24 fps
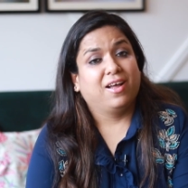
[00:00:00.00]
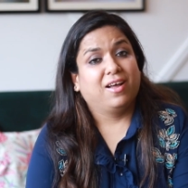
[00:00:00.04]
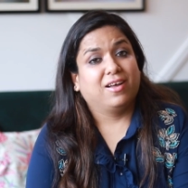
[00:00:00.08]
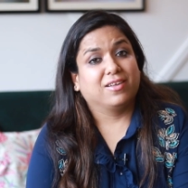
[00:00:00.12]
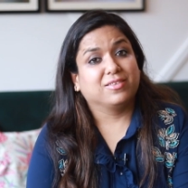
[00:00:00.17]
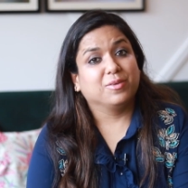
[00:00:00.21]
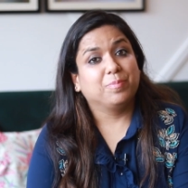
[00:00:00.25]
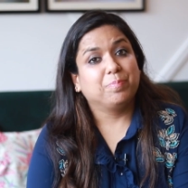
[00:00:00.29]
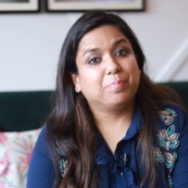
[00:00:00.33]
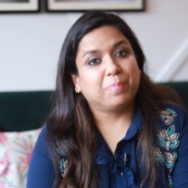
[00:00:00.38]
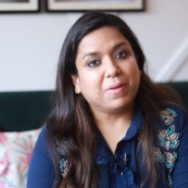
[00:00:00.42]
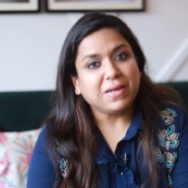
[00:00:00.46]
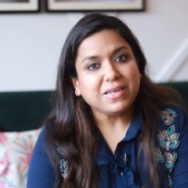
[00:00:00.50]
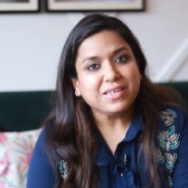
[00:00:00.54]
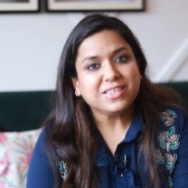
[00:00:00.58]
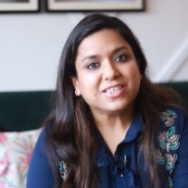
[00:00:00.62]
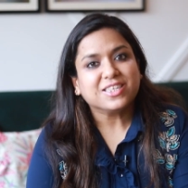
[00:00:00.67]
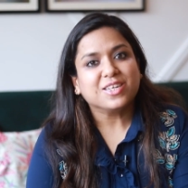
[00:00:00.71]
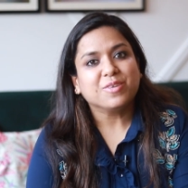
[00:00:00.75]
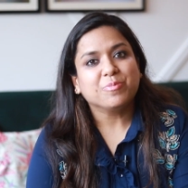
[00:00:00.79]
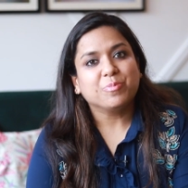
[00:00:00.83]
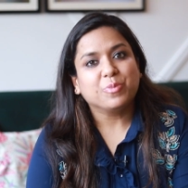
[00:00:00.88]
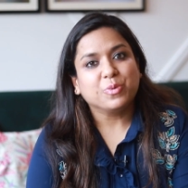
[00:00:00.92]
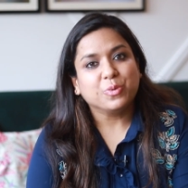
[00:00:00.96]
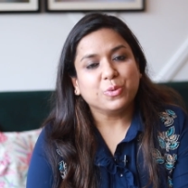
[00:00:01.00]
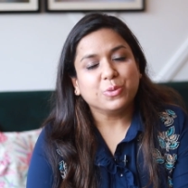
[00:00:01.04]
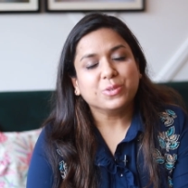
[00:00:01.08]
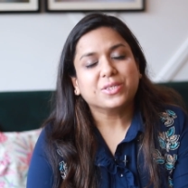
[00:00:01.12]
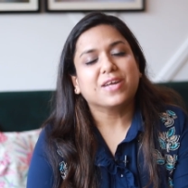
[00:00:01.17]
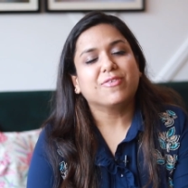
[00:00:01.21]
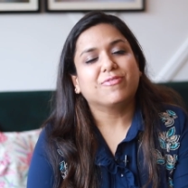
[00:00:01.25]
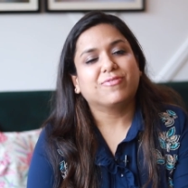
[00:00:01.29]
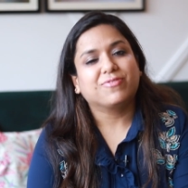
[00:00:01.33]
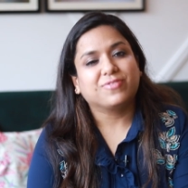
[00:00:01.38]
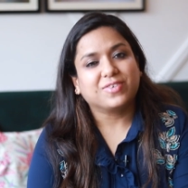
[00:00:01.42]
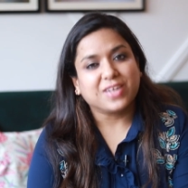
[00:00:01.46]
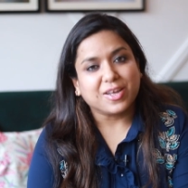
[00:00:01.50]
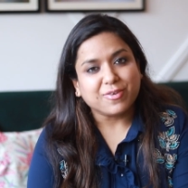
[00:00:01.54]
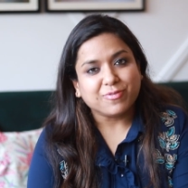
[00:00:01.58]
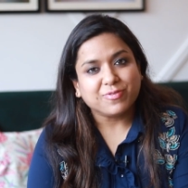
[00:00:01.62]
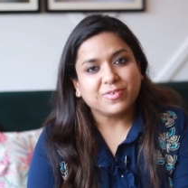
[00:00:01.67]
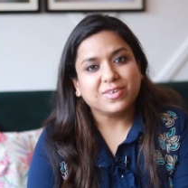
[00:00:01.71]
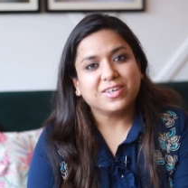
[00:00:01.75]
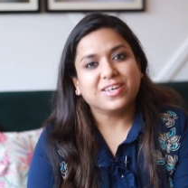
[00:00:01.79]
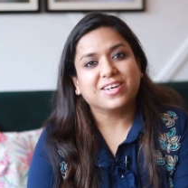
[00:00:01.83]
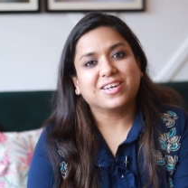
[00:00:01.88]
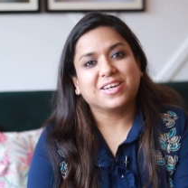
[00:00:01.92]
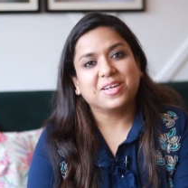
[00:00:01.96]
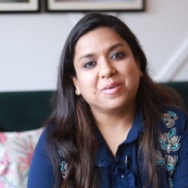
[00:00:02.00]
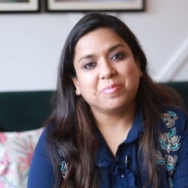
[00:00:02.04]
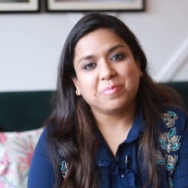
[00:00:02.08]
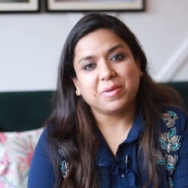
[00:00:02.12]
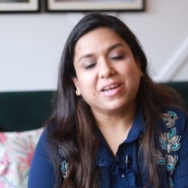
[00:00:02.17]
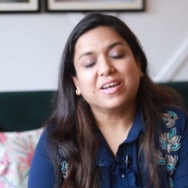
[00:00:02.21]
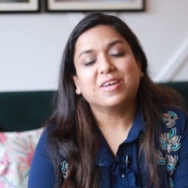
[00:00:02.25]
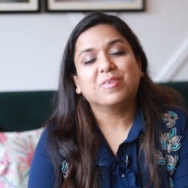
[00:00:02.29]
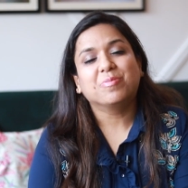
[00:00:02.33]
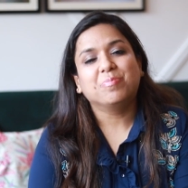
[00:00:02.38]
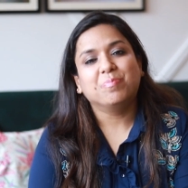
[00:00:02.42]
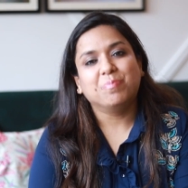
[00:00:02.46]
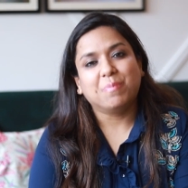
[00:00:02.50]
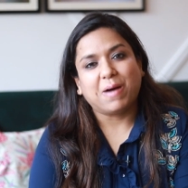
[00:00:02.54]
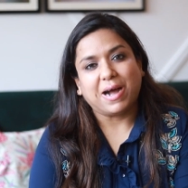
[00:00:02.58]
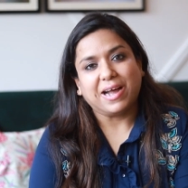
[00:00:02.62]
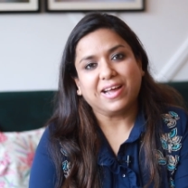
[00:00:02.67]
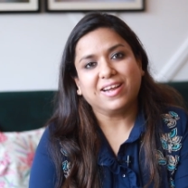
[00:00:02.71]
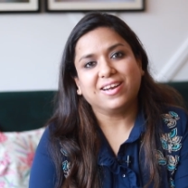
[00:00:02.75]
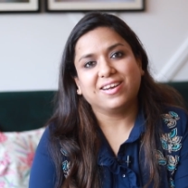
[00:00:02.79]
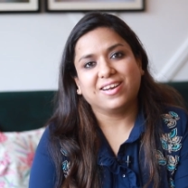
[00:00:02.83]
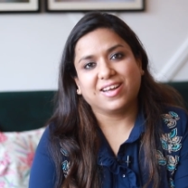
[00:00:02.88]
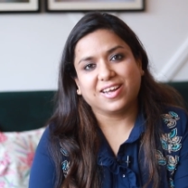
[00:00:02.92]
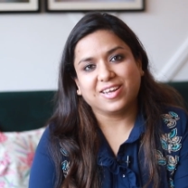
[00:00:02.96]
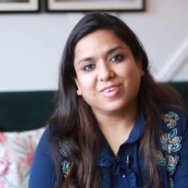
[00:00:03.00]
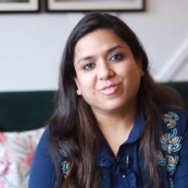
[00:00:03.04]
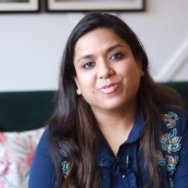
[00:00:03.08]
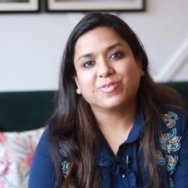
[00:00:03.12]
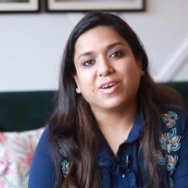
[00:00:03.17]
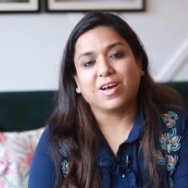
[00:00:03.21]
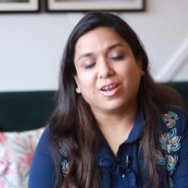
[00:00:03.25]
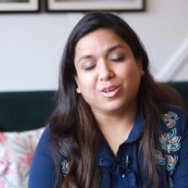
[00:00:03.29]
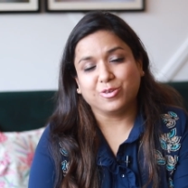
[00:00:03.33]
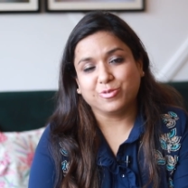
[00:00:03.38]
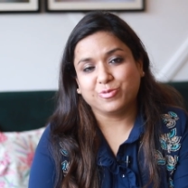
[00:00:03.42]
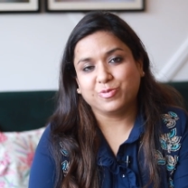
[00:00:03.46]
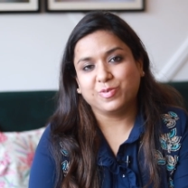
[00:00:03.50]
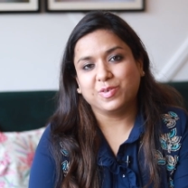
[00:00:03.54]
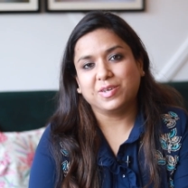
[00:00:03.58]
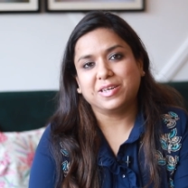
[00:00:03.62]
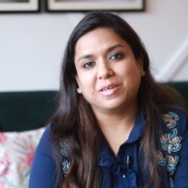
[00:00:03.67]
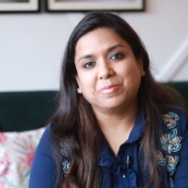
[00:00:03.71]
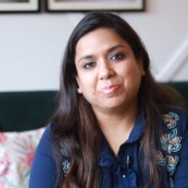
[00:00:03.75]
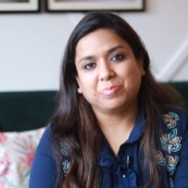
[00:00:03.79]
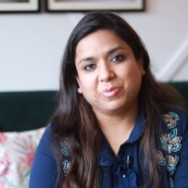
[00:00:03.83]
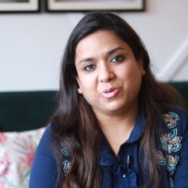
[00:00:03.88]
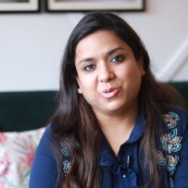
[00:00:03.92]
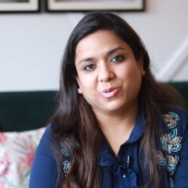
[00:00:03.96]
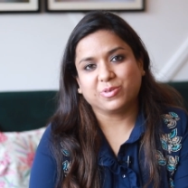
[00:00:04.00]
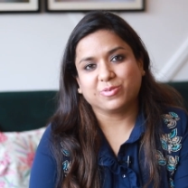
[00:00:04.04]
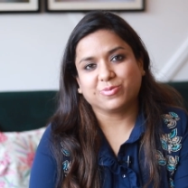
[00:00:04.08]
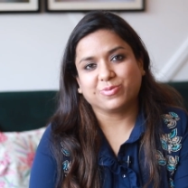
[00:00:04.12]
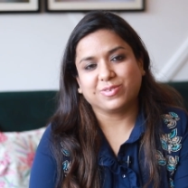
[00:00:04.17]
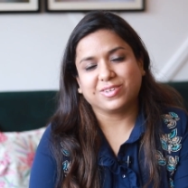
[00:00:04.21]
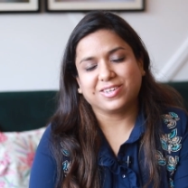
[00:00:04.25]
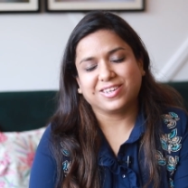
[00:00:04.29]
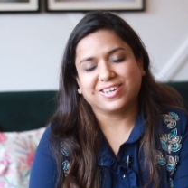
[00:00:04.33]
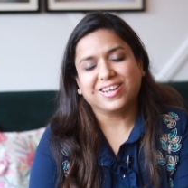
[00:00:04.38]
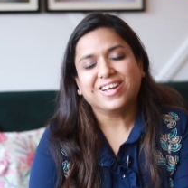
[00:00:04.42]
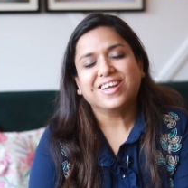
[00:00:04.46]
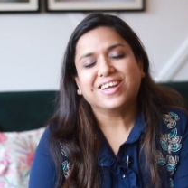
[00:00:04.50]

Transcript: The pinks and blues have definitely made my life colorful and beautiful.